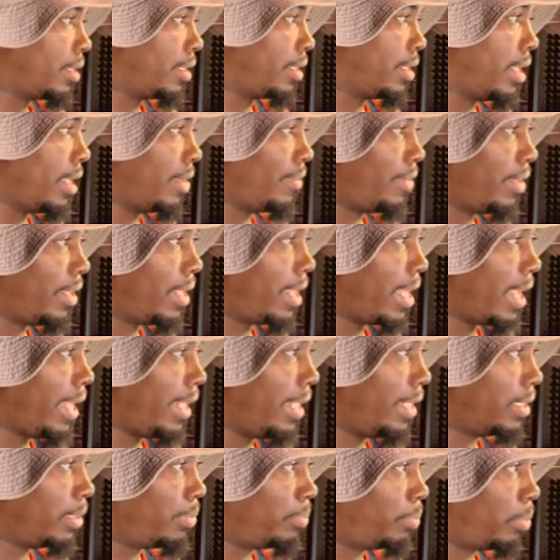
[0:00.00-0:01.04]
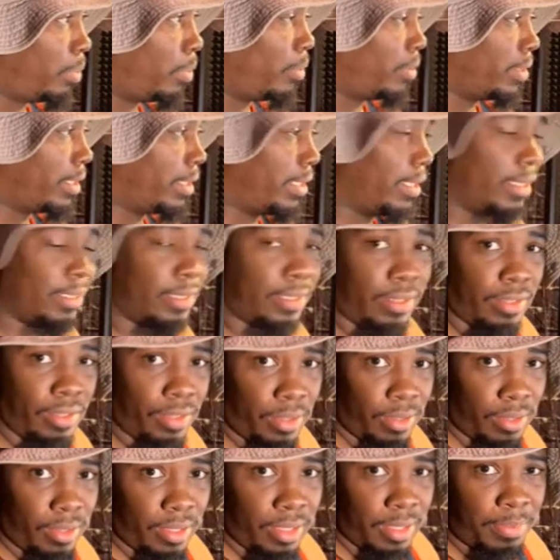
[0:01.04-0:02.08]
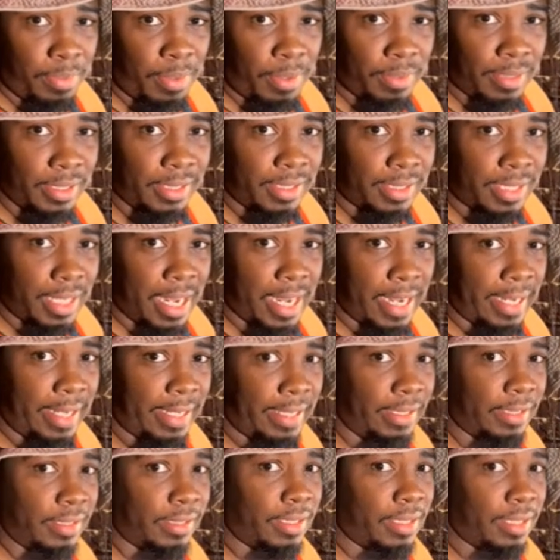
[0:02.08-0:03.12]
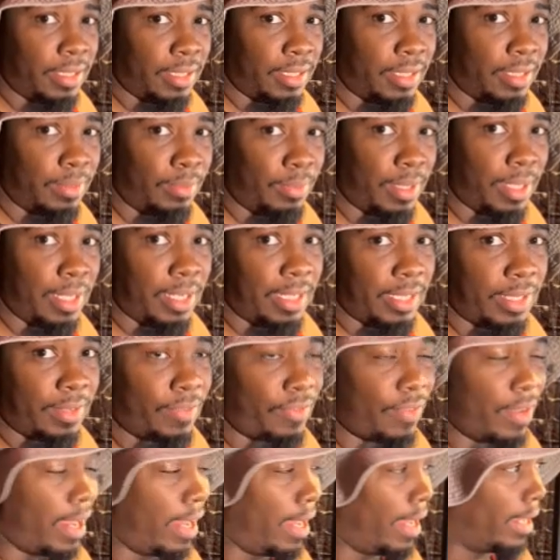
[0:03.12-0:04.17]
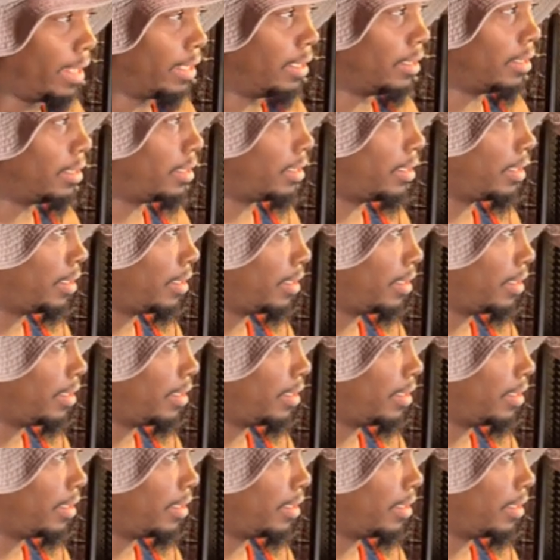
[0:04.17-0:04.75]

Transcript: Kevin Gates pulled this girl up on the stage, one of his fans.